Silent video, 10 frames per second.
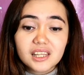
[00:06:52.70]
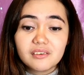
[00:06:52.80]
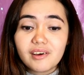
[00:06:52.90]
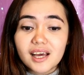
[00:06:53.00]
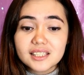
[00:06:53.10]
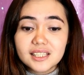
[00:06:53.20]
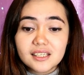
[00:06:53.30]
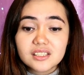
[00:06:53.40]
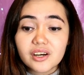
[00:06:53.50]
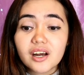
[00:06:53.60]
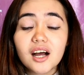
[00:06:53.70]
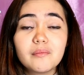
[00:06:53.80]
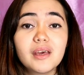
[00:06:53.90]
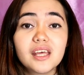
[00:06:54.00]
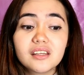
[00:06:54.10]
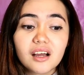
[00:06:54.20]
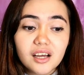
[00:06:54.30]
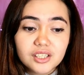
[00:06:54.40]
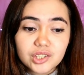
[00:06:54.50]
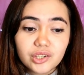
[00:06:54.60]
that the vaccines are coming in the
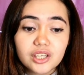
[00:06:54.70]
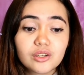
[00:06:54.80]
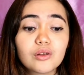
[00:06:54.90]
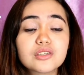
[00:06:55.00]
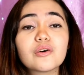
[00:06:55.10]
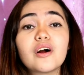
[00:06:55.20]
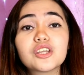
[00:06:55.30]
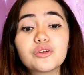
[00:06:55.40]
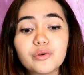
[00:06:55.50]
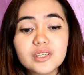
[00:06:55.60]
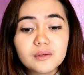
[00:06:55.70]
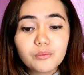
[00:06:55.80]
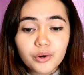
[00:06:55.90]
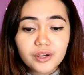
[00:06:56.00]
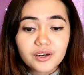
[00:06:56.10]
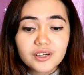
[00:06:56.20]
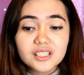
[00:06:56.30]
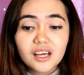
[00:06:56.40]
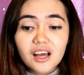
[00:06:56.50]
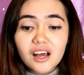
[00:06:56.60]
country, and also our tourism
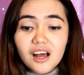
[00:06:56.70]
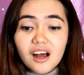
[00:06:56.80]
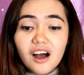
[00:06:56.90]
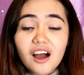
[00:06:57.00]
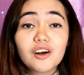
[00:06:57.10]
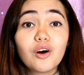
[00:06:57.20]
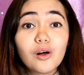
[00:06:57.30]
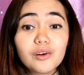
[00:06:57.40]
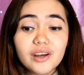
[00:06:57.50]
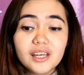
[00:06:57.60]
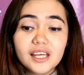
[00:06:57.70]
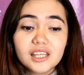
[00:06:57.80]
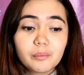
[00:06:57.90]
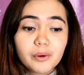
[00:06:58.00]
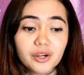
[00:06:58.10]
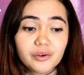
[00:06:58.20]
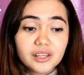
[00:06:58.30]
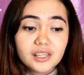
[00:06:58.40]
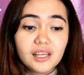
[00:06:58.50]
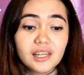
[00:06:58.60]
workers are already in the
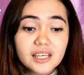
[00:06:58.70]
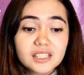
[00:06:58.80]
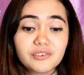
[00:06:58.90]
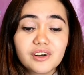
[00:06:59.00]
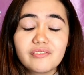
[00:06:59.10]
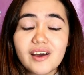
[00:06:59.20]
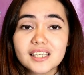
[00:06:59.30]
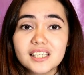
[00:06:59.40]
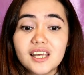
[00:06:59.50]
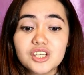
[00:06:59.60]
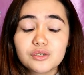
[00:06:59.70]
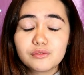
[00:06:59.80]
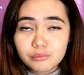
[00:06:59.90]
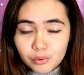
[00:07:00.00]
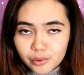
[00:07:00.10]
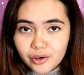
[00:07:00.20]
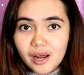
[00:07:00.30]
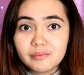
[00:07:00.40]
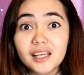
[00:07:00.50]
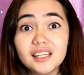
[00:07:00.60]
priority list for the vaccination
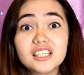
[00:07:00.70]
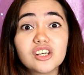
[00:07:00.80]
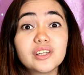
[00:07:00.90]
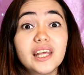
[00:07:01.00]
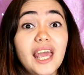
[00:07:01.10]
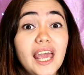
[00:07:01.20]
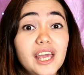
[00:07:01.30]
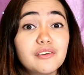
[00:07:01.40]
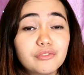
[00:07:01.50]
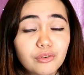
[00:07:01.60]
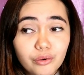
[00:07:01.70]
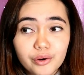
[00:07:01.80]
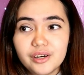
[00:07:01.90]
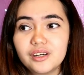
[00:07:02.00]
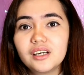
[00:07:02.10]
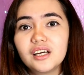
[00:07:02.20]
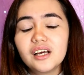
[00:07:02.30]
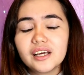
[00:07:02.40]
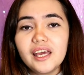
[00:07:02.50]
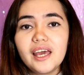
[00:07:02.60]
program. That is on the A4.
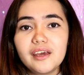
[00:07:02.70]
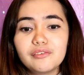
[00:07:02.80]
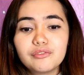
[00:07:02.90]
Okay,